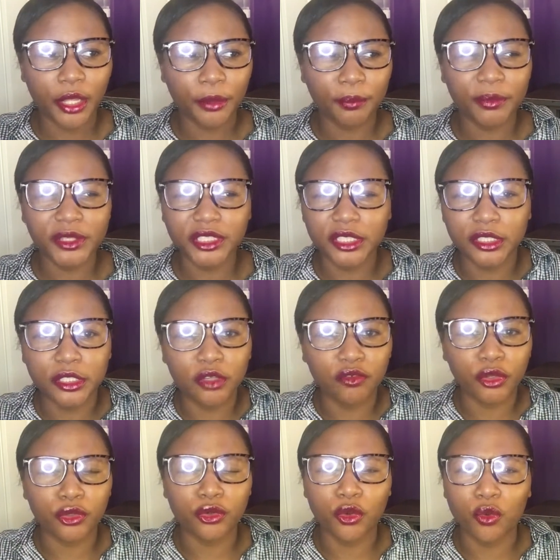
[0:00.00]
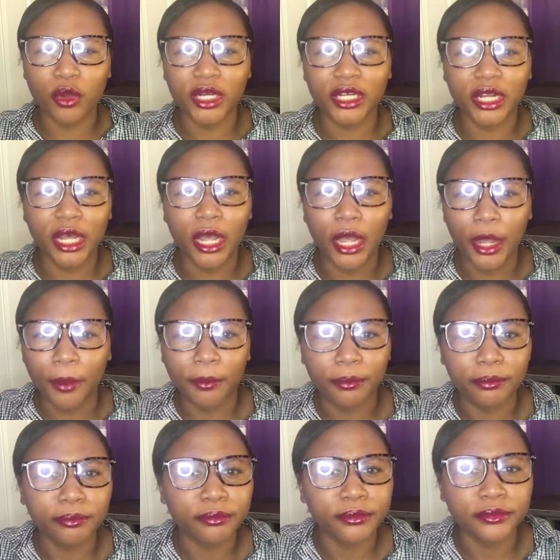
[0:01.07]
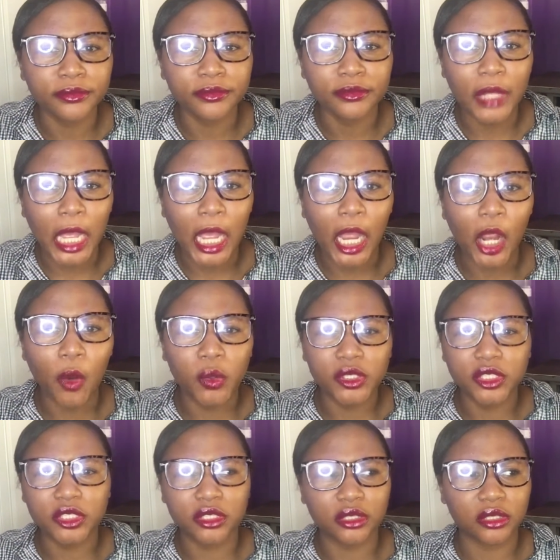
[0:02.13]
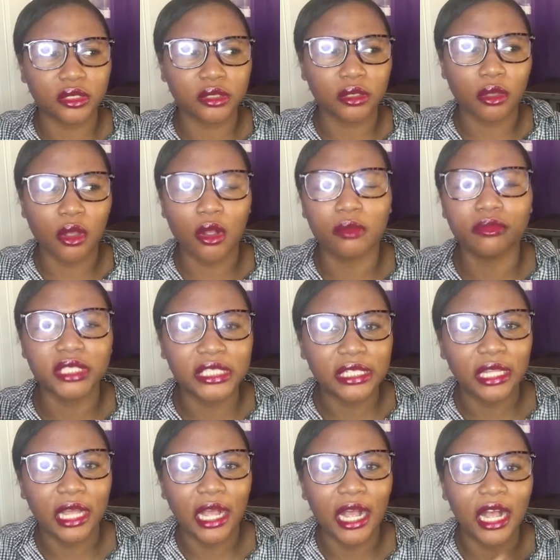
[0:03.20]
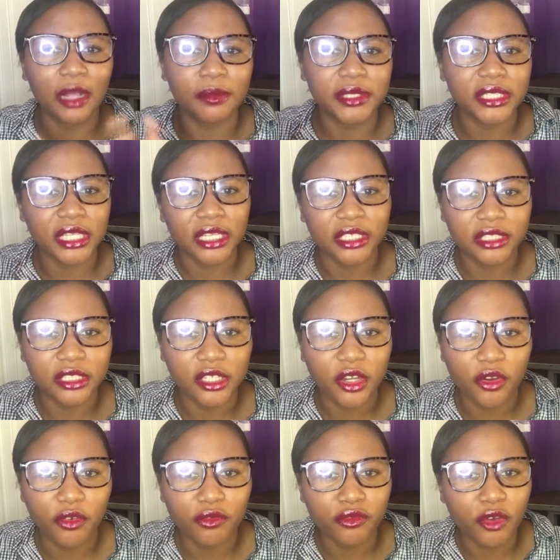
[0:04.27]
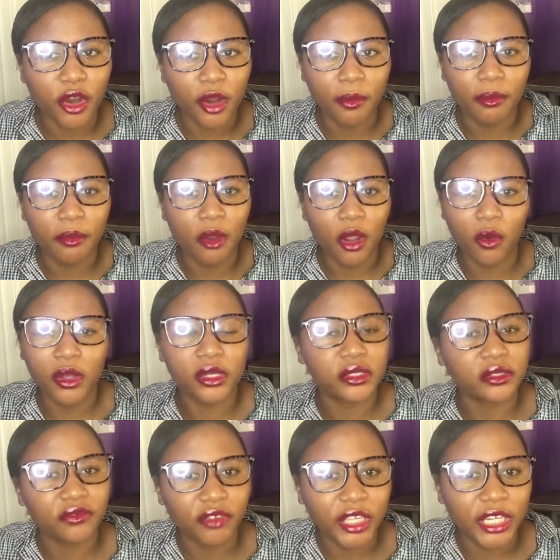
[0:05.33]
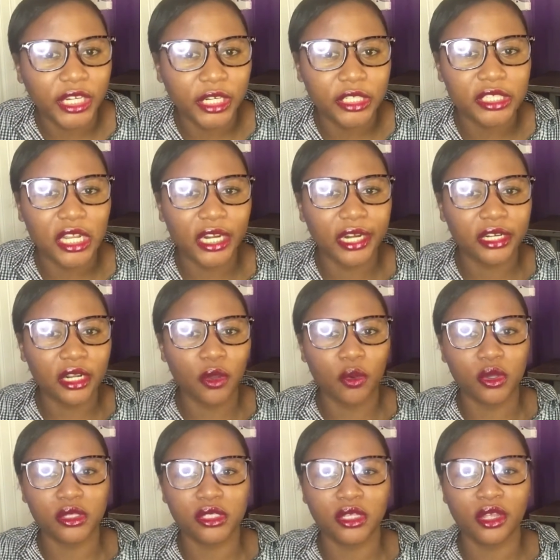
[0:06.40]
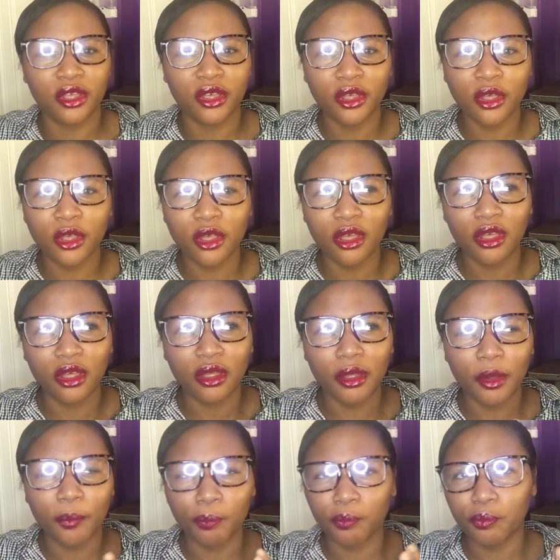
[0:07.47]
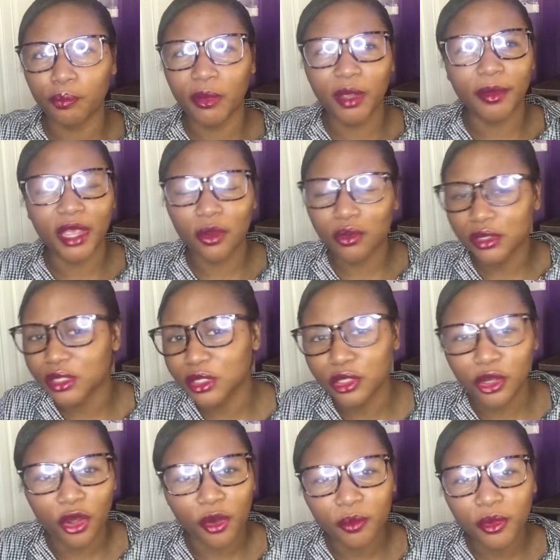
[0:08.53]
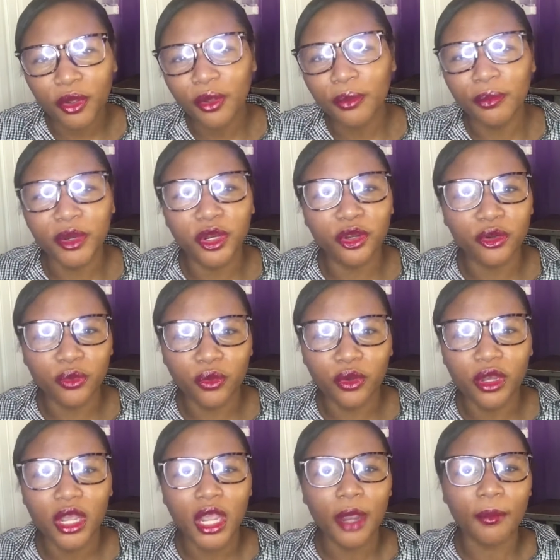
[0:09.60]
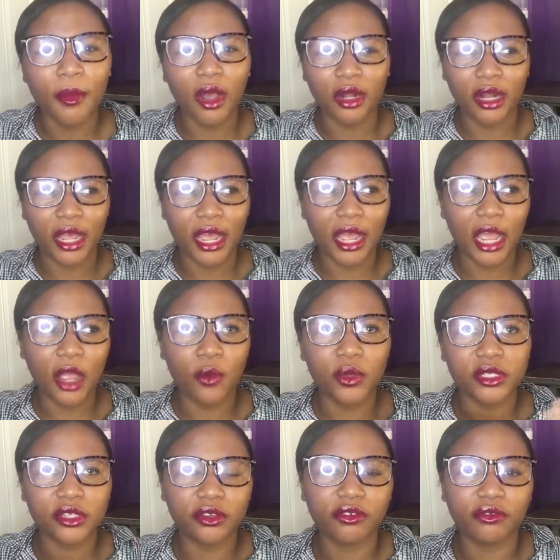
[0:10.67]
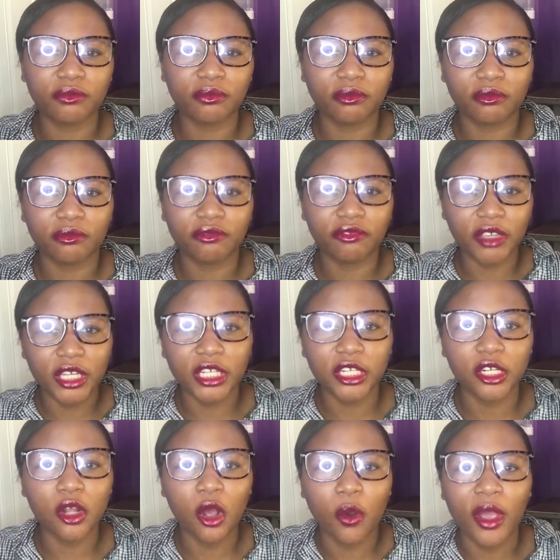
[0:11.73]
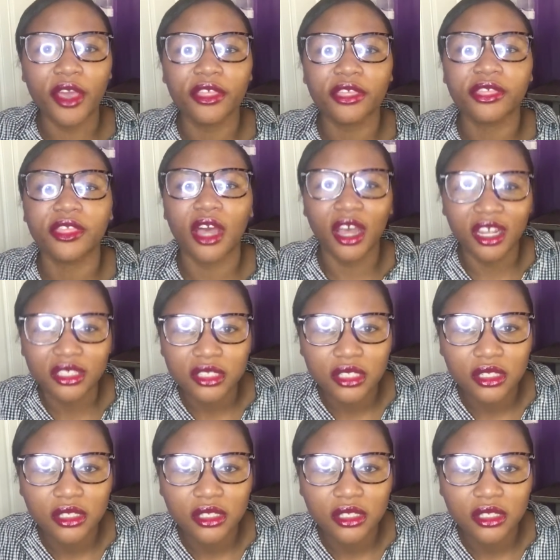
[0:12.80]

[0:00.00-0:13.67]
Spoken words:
I just never know what did happen. I was just completely absent from how I was feeling. It's not that I was, maybe I was numb, I don't know, but I wasn't feeling it how I thought